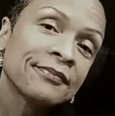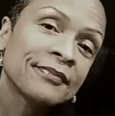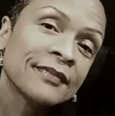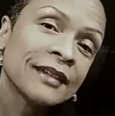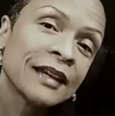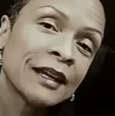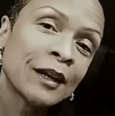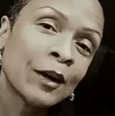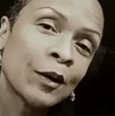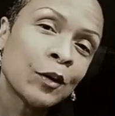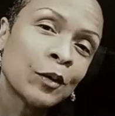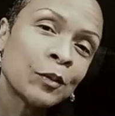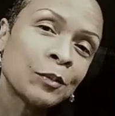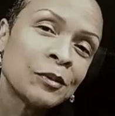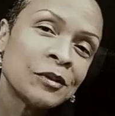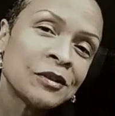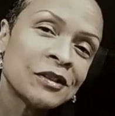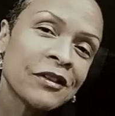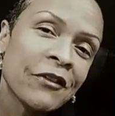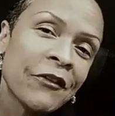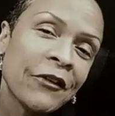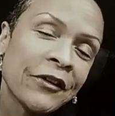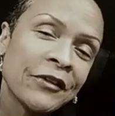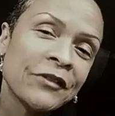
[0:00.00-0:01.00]
and I hope you
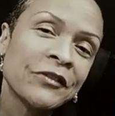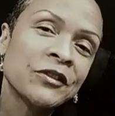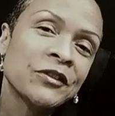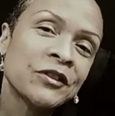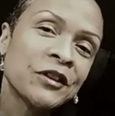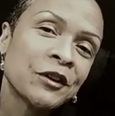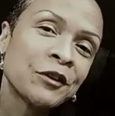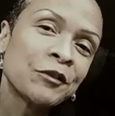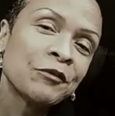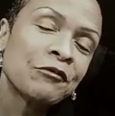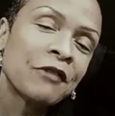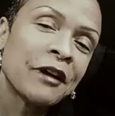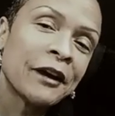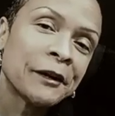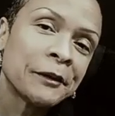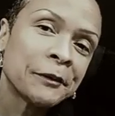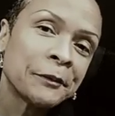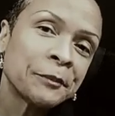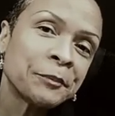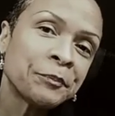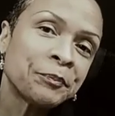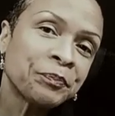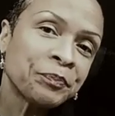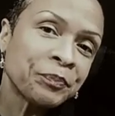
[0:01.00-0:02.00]
st stick around.
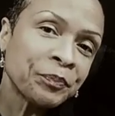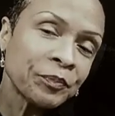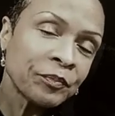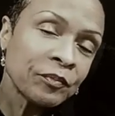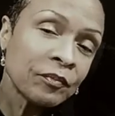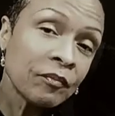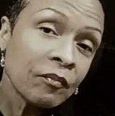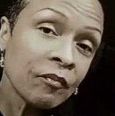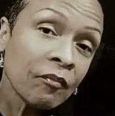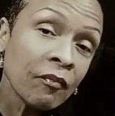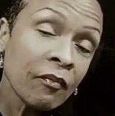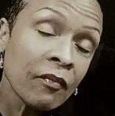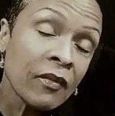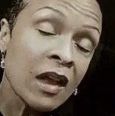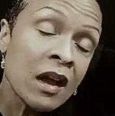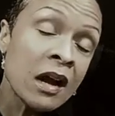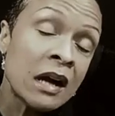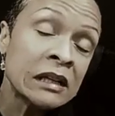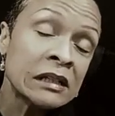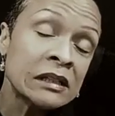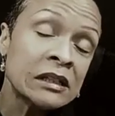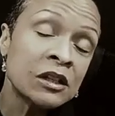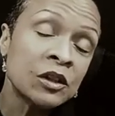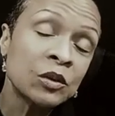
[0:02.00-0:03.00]

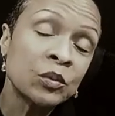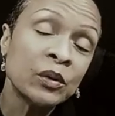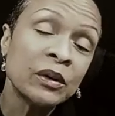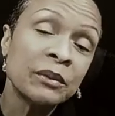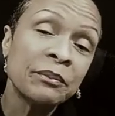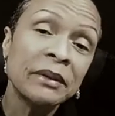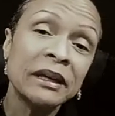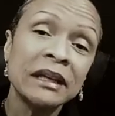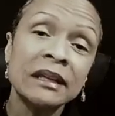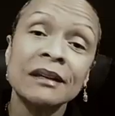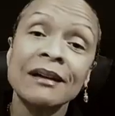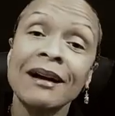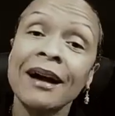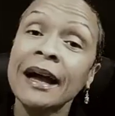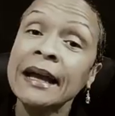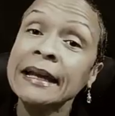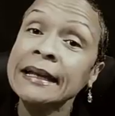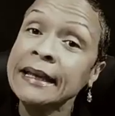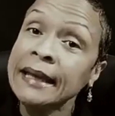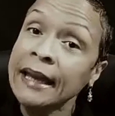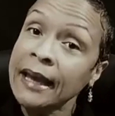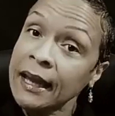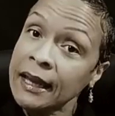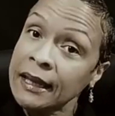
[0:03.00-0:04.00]
Until we meet
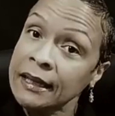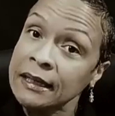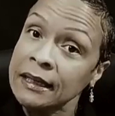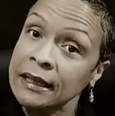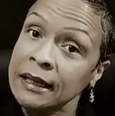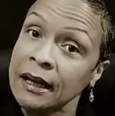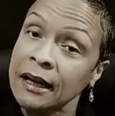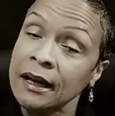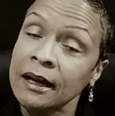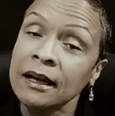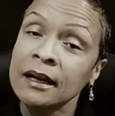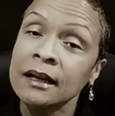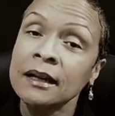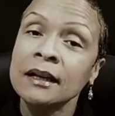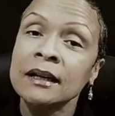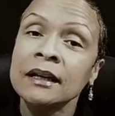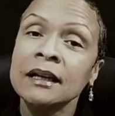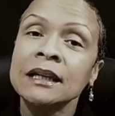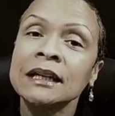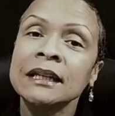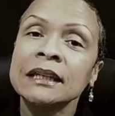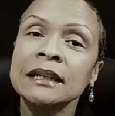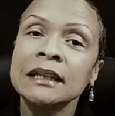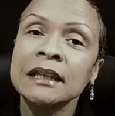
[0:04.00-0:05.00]
again,
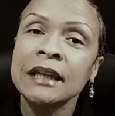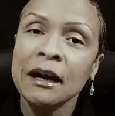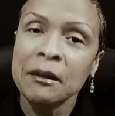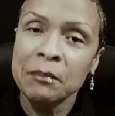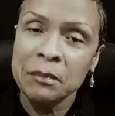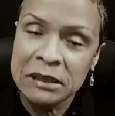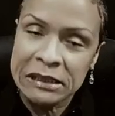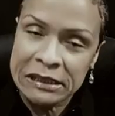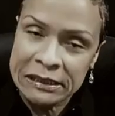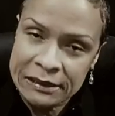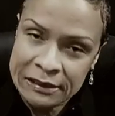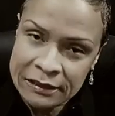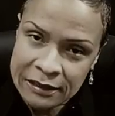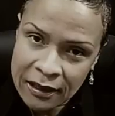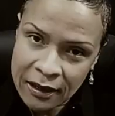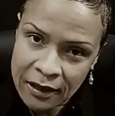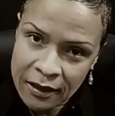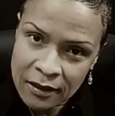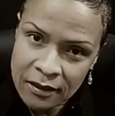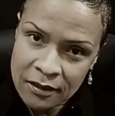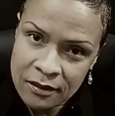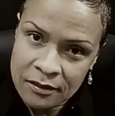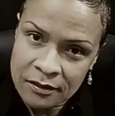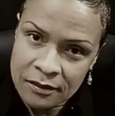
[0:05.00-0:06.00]
namaste,
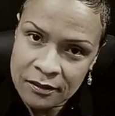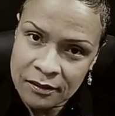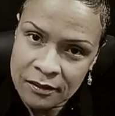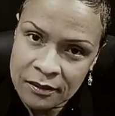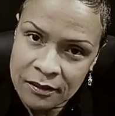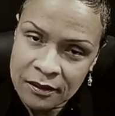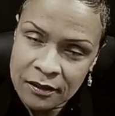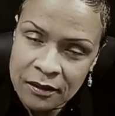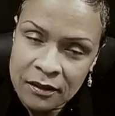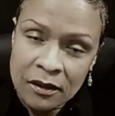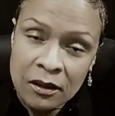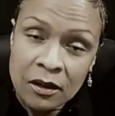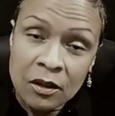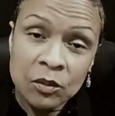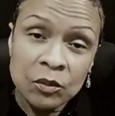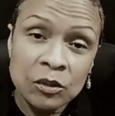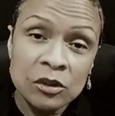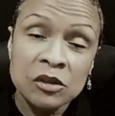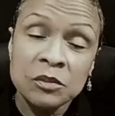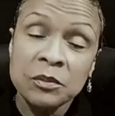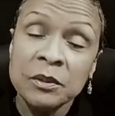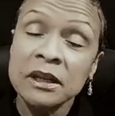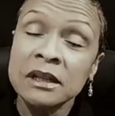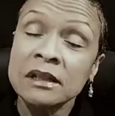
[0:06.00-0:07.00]

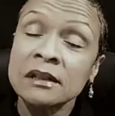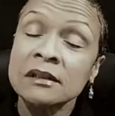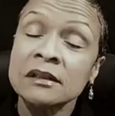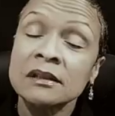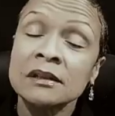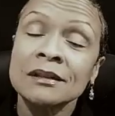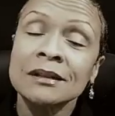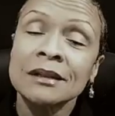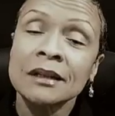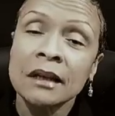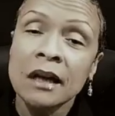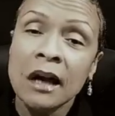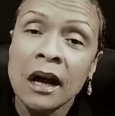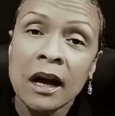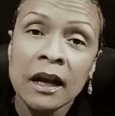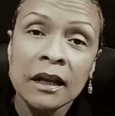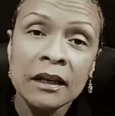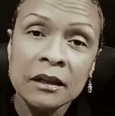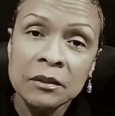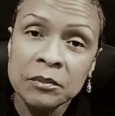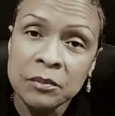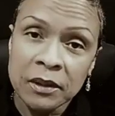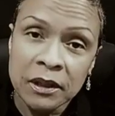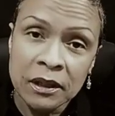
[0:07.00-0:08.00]
which means the God
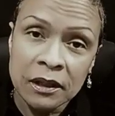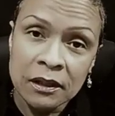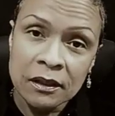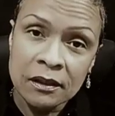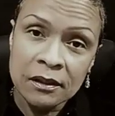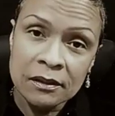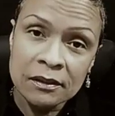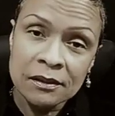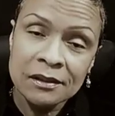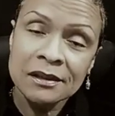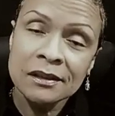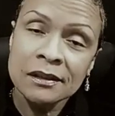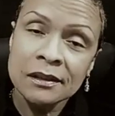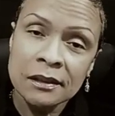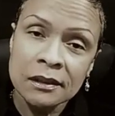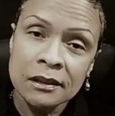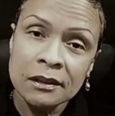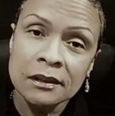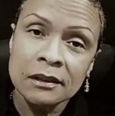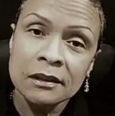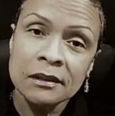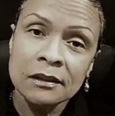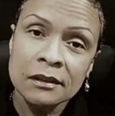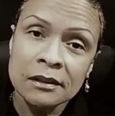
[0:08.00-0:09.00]
in me
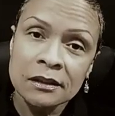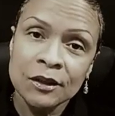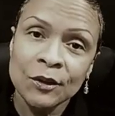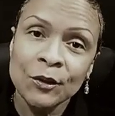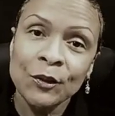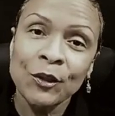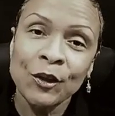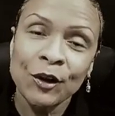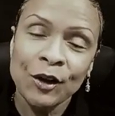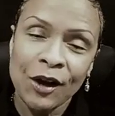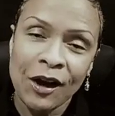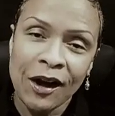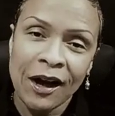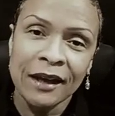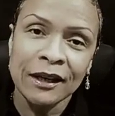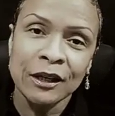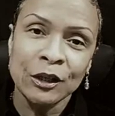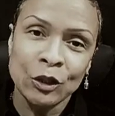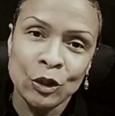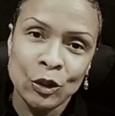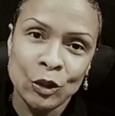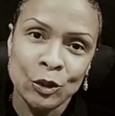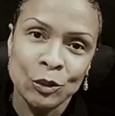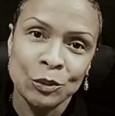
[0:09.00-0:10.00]
sees the God
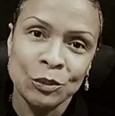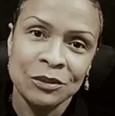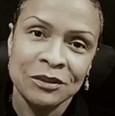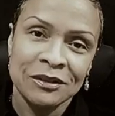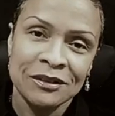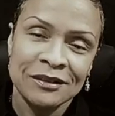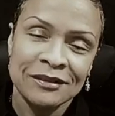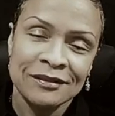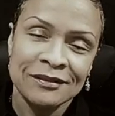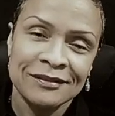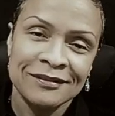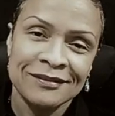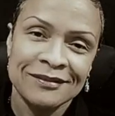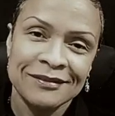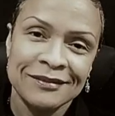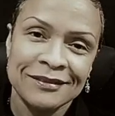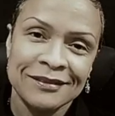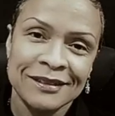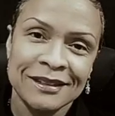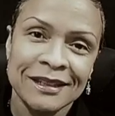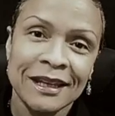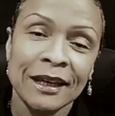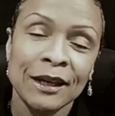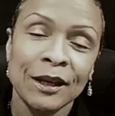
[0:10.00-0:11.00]
in you.
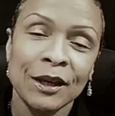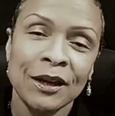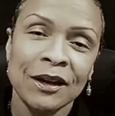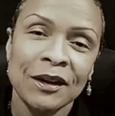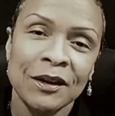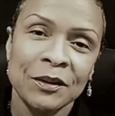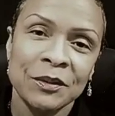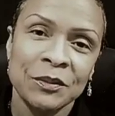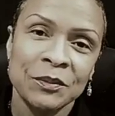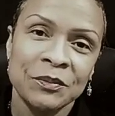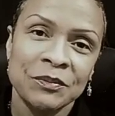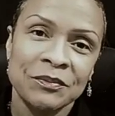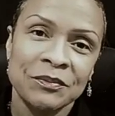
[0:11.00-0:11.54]
Take care.